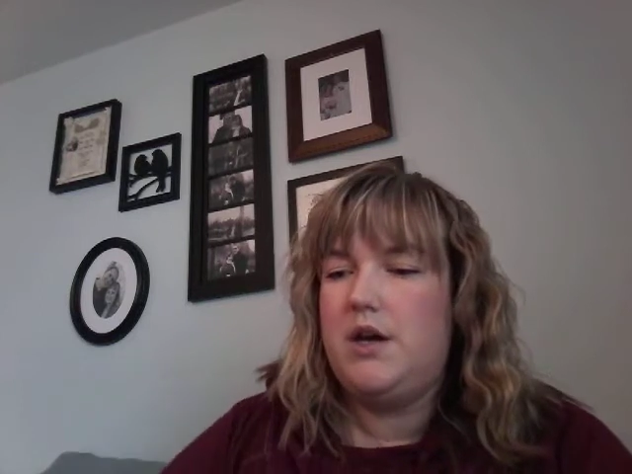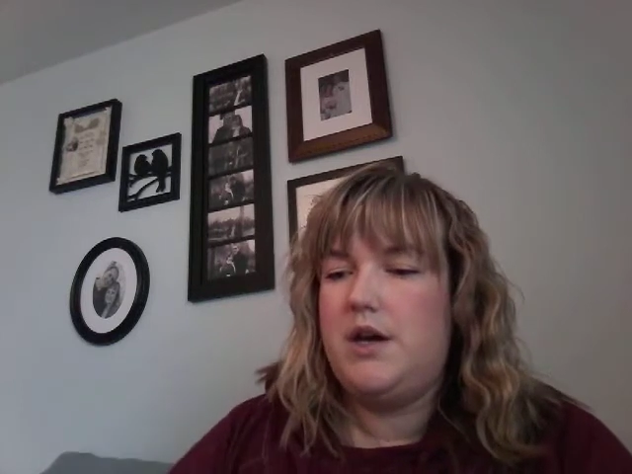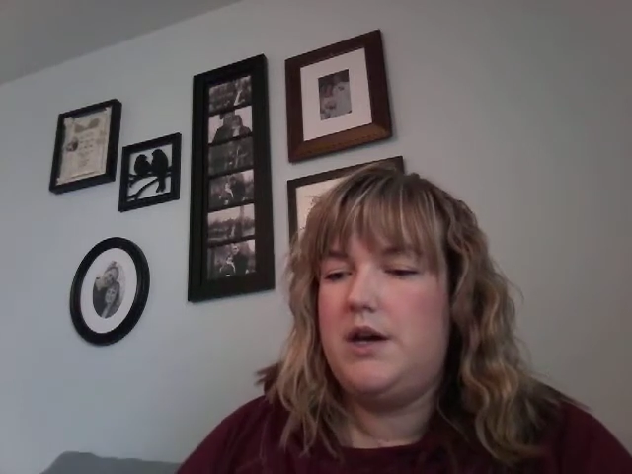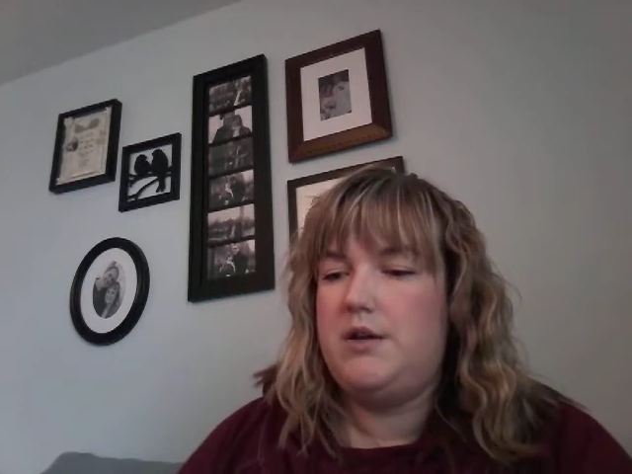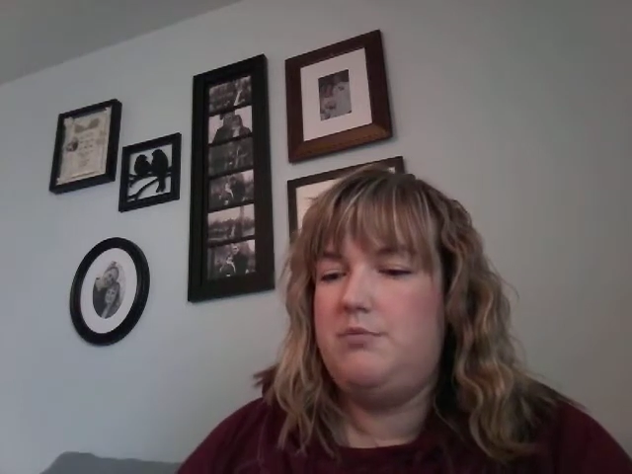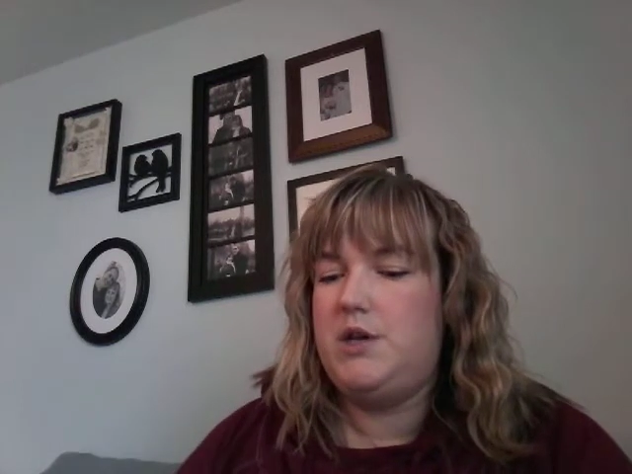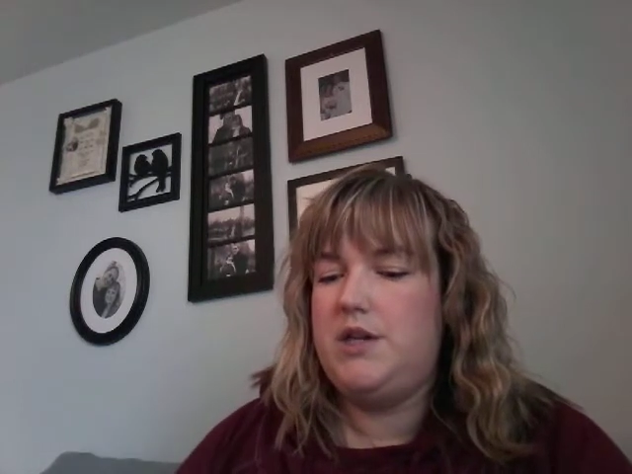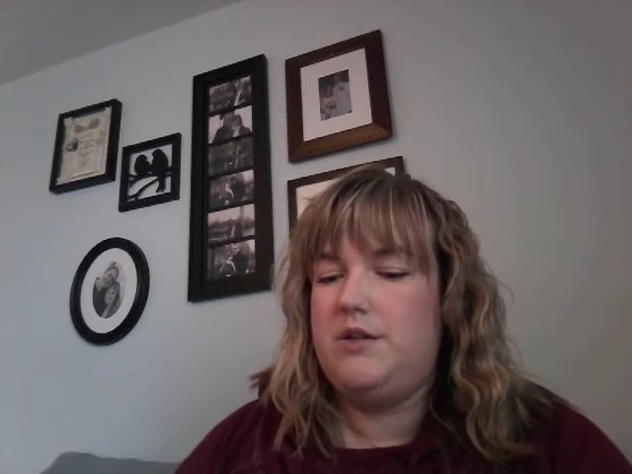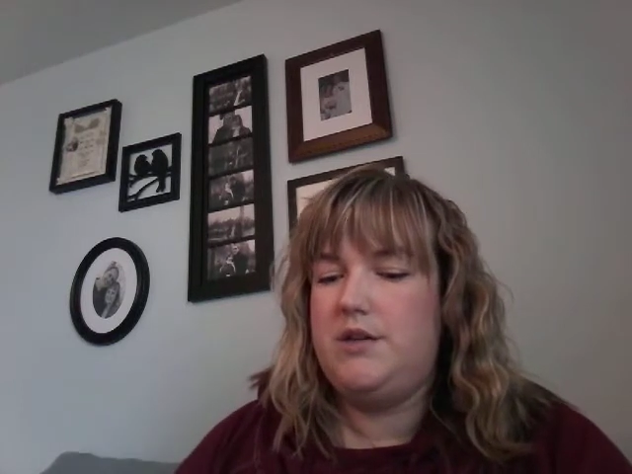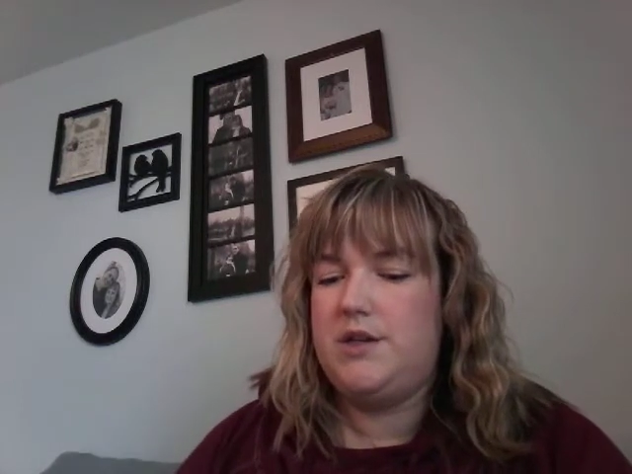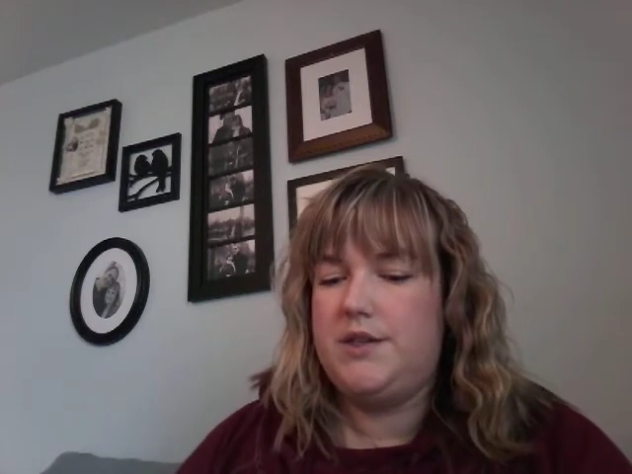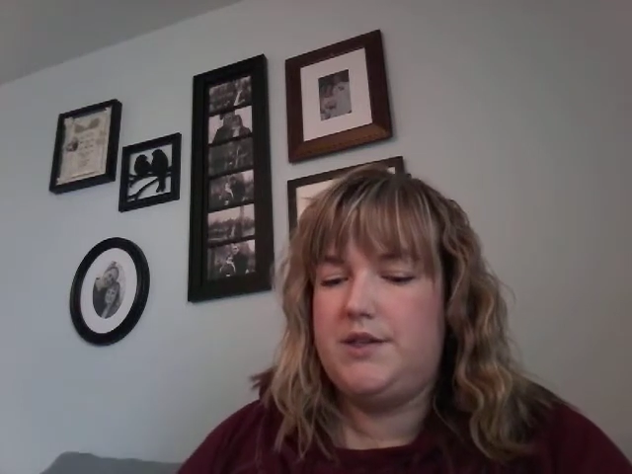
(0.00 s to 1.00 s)
I had made
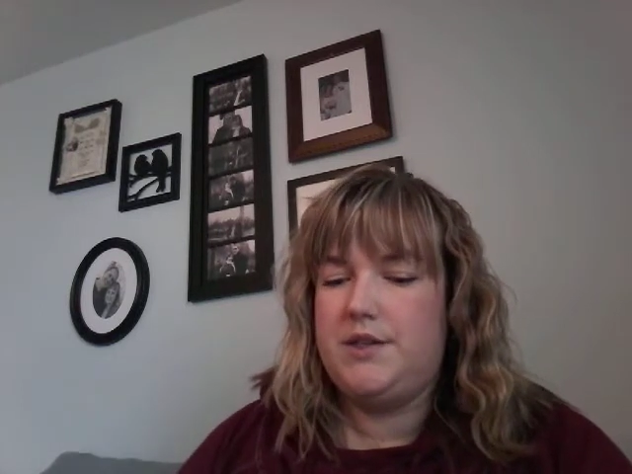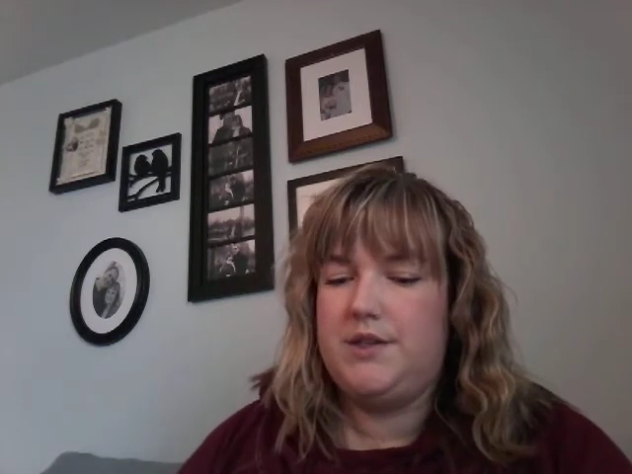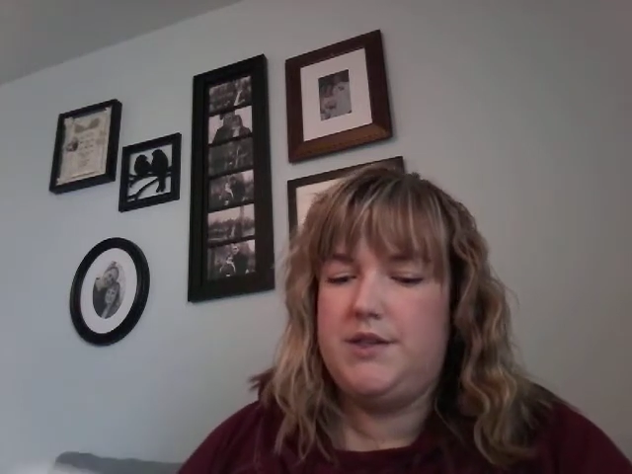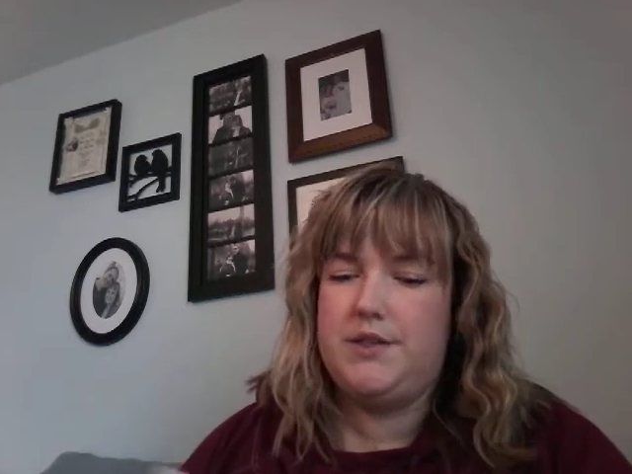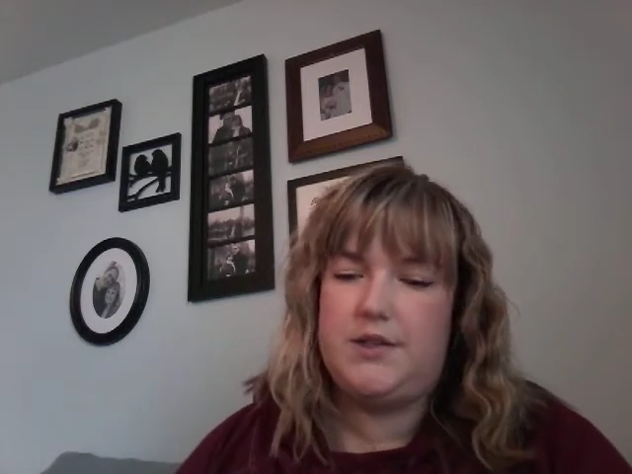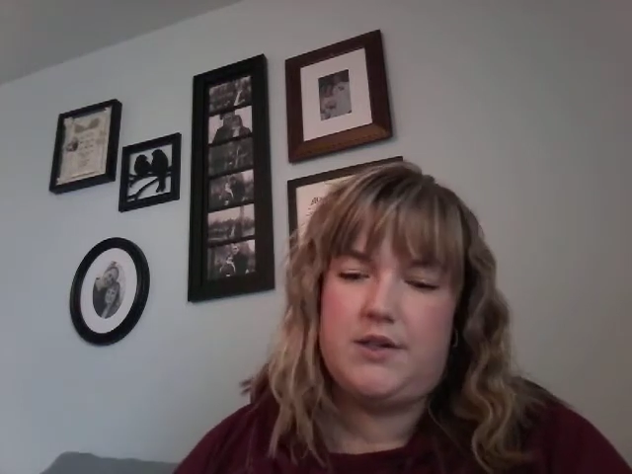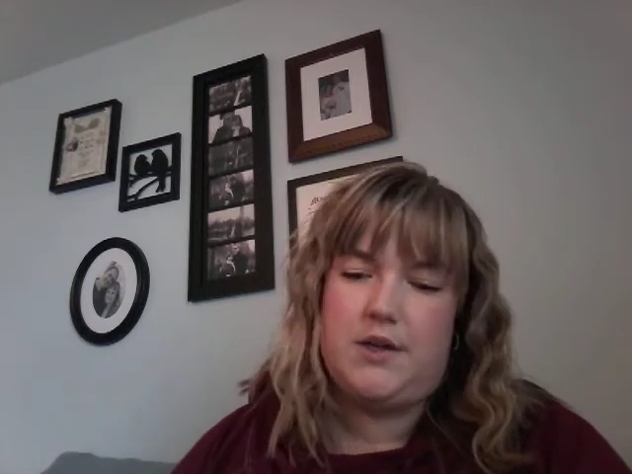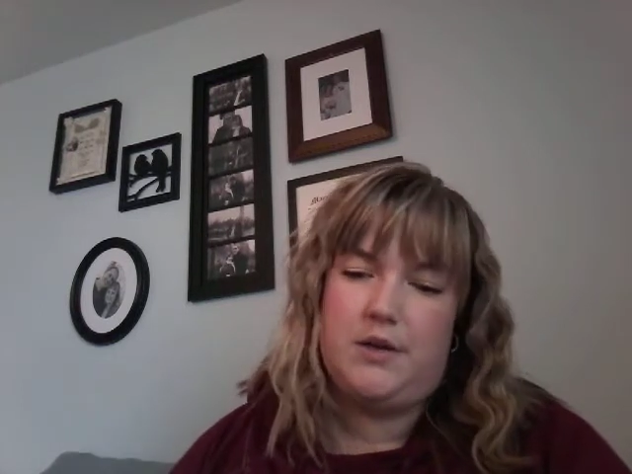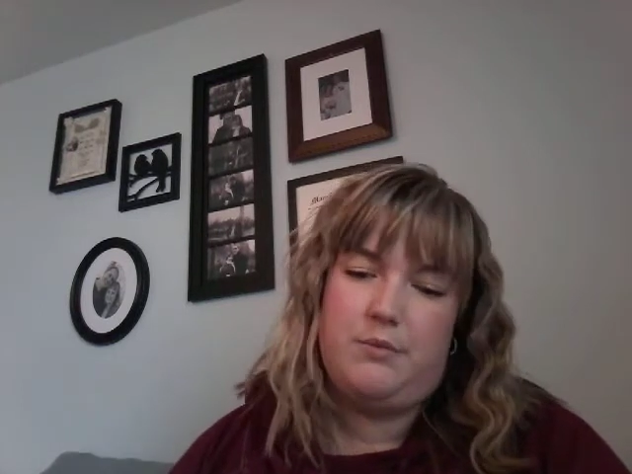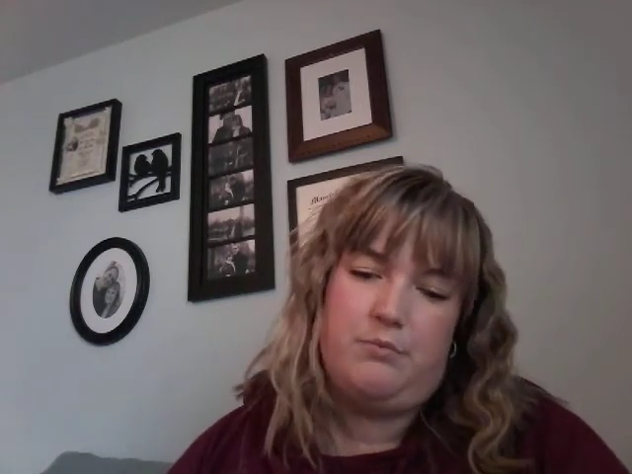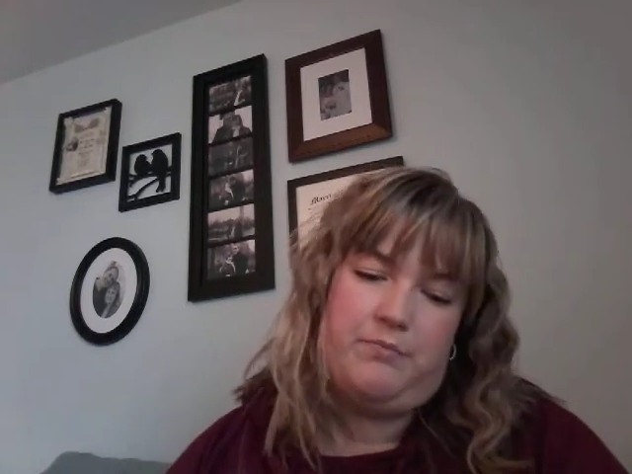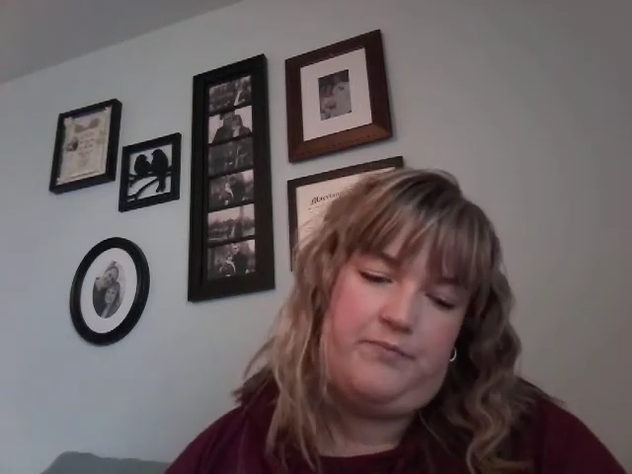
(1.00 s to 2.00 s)
this. This is
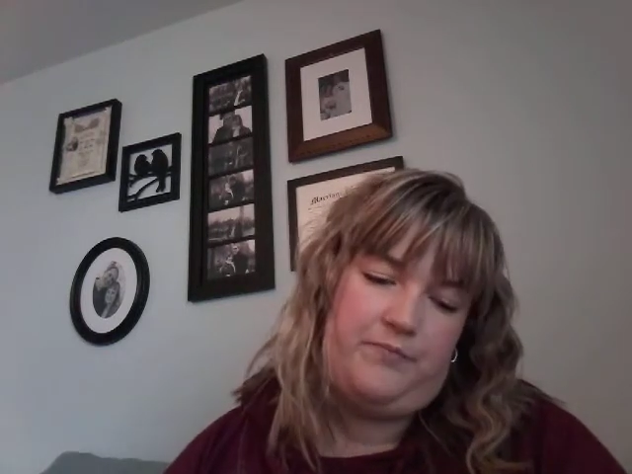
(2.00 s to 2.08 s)
a